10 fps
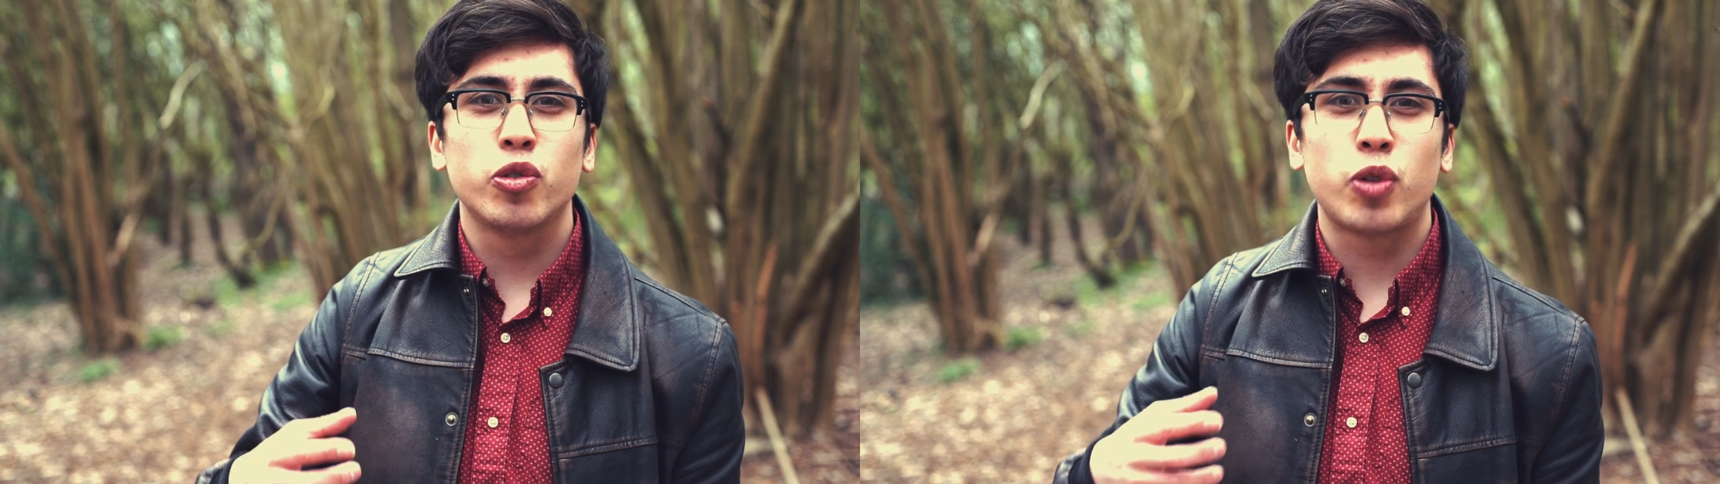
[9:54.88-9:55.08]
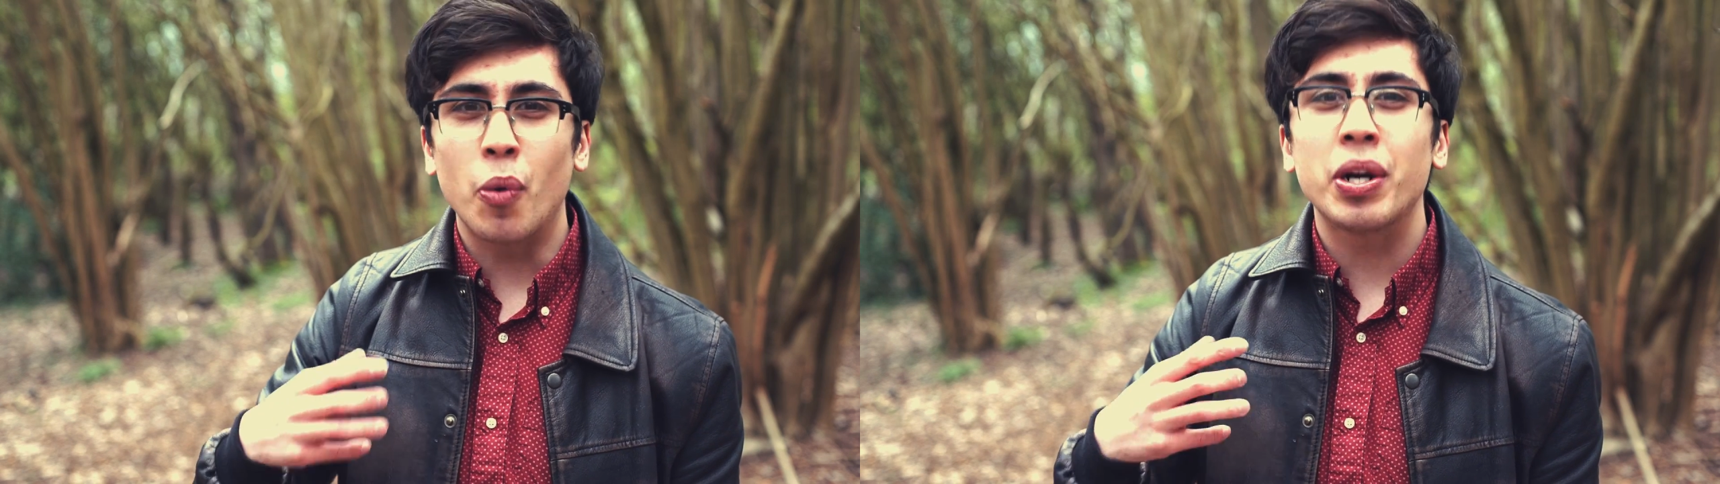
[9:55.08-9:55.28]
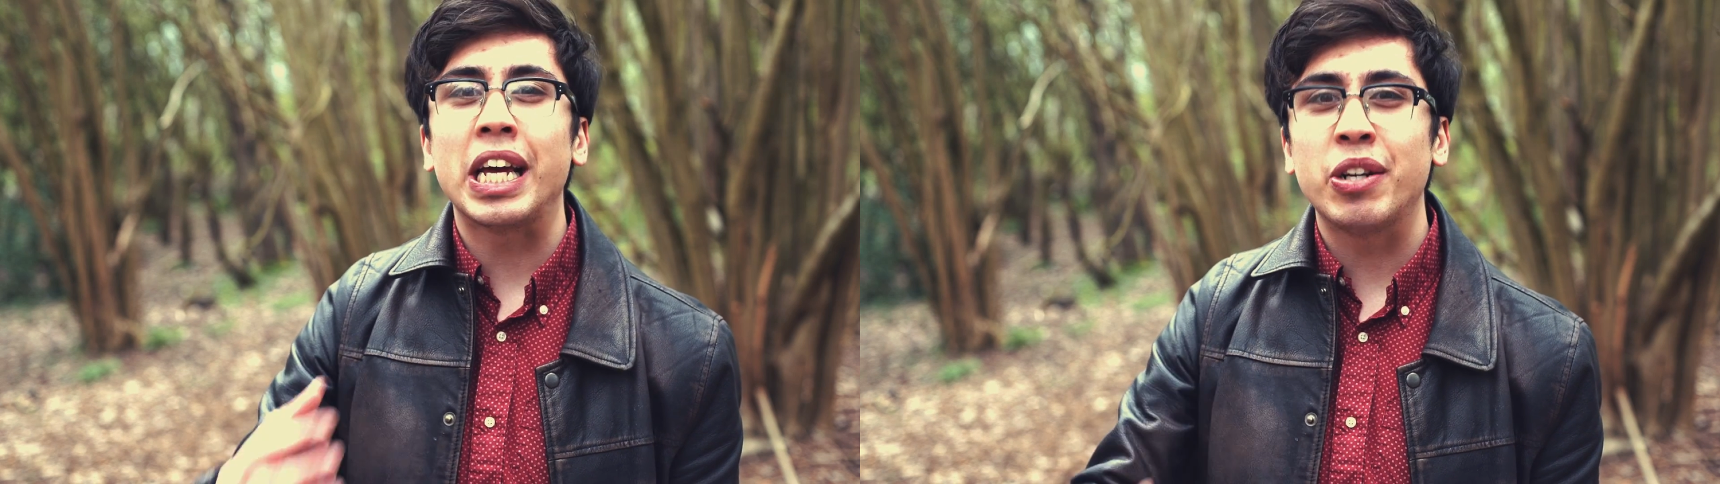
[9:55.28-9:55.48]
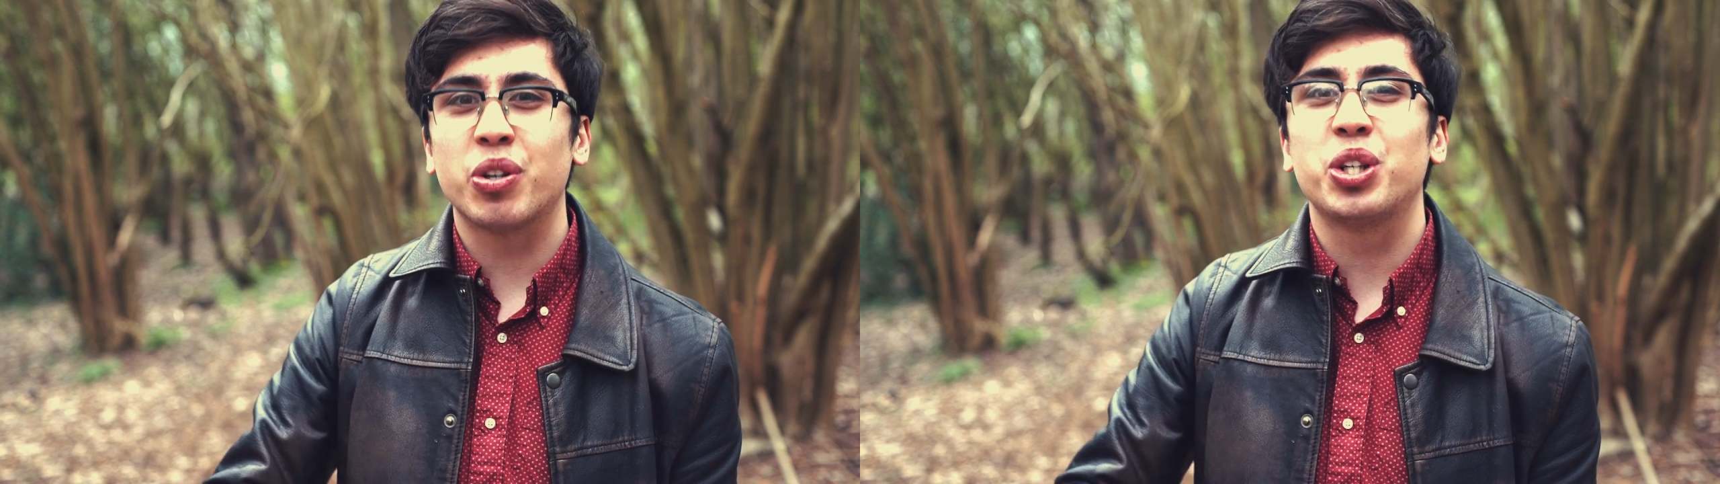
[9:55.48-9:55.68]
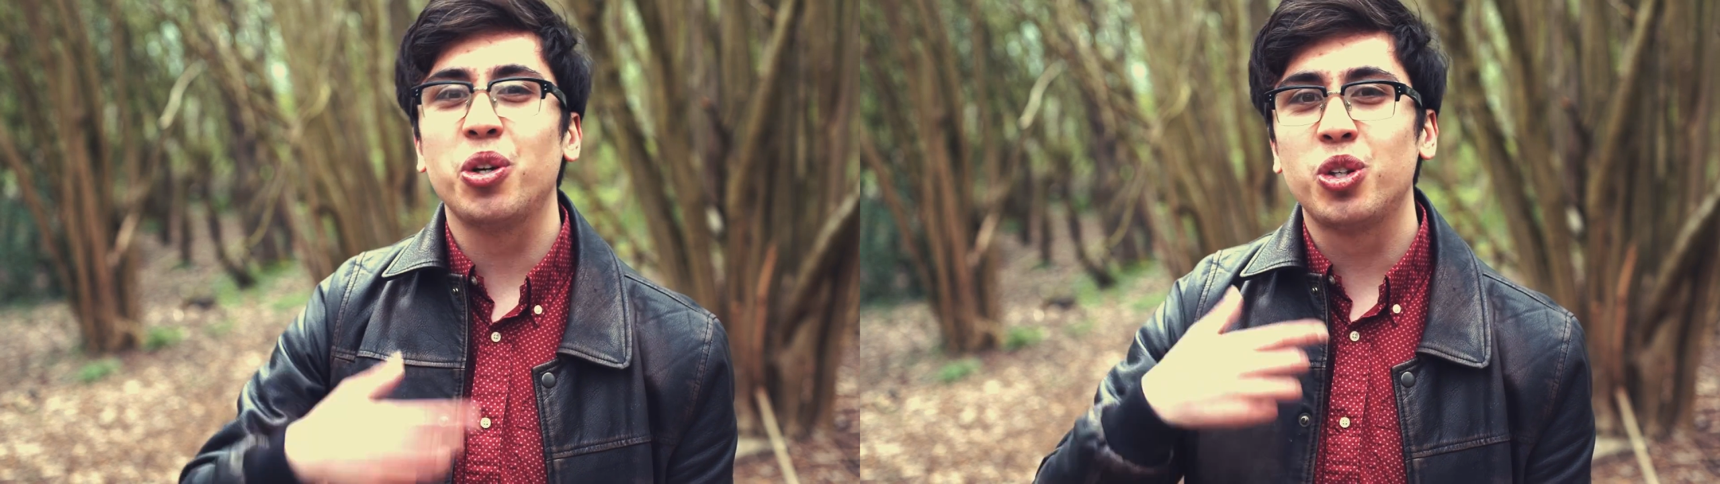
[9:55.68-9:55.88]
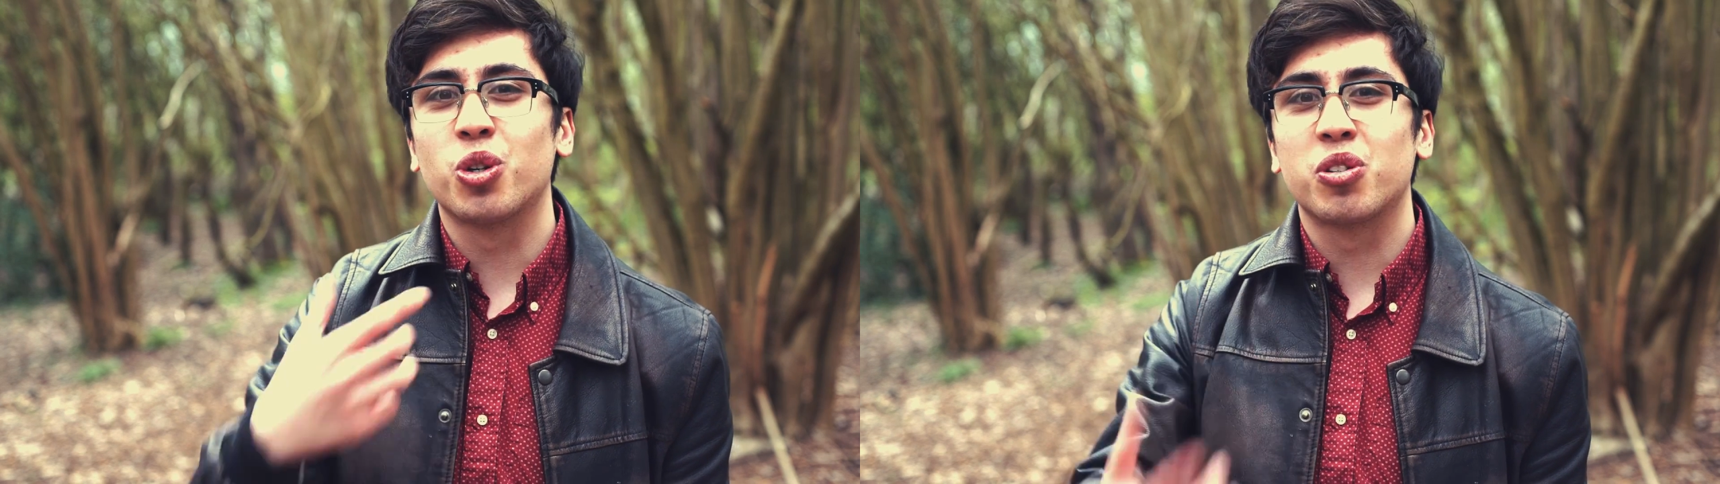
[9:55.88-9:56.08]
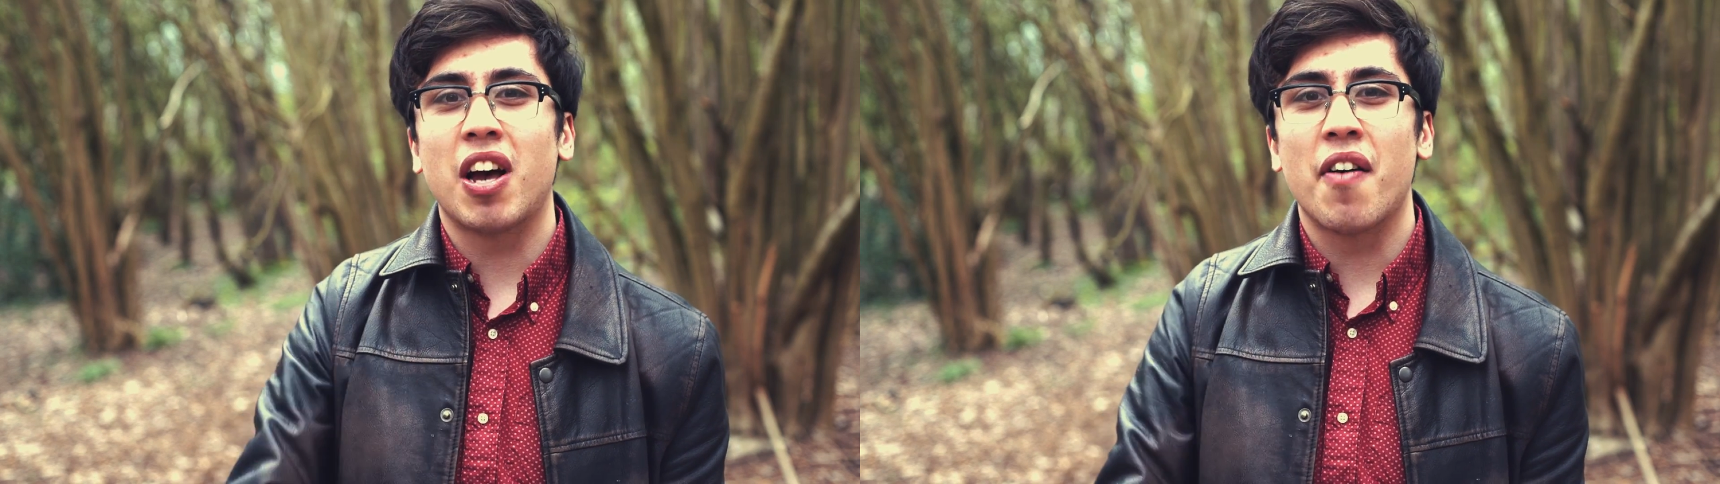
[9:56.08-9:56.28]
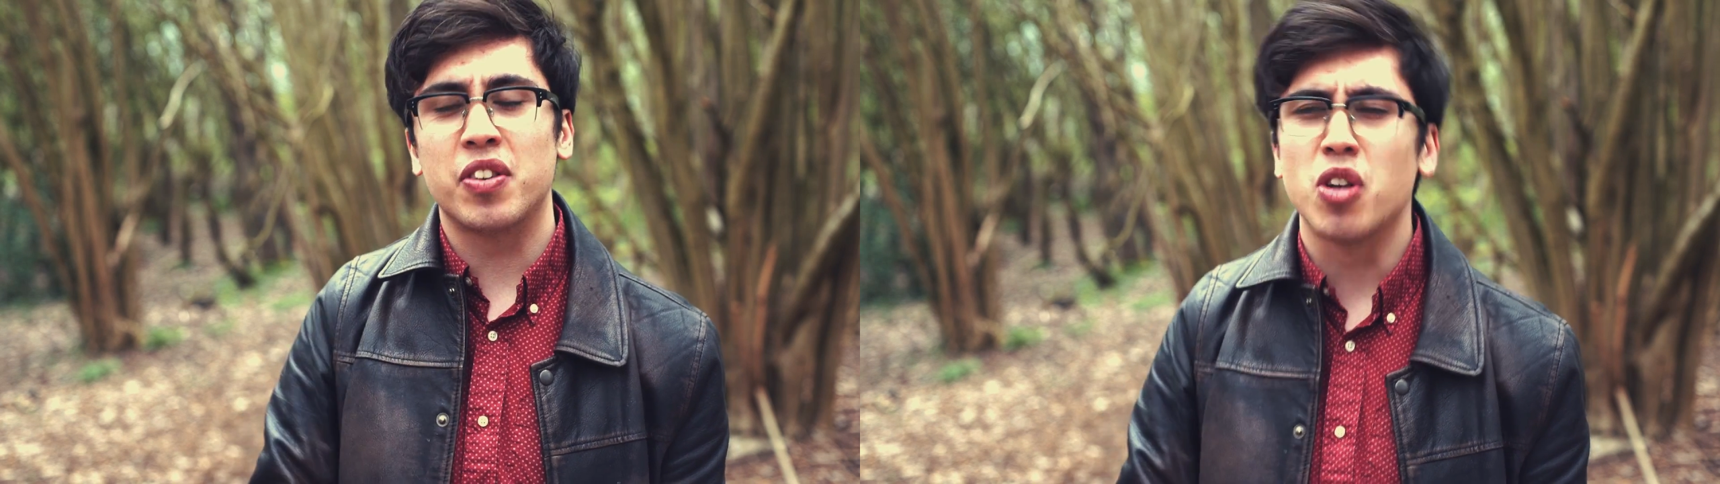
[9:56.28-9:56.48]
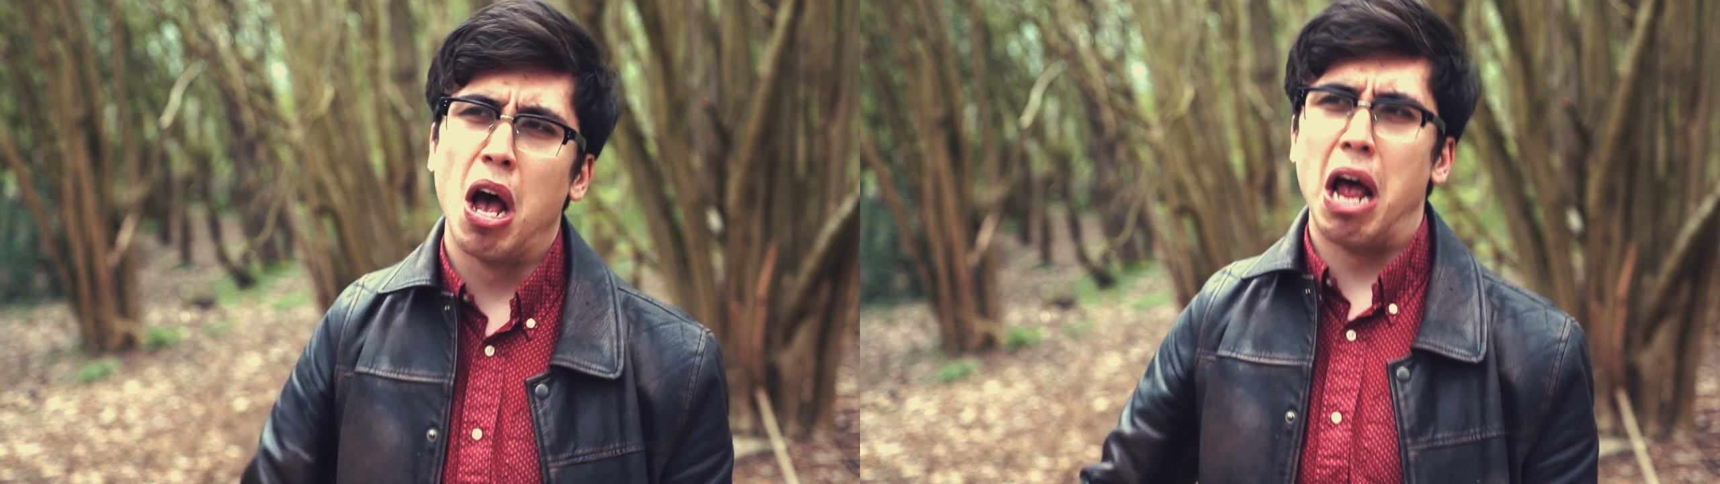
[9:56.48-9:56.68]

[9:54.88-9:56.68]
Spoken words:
don't introduce yourself as,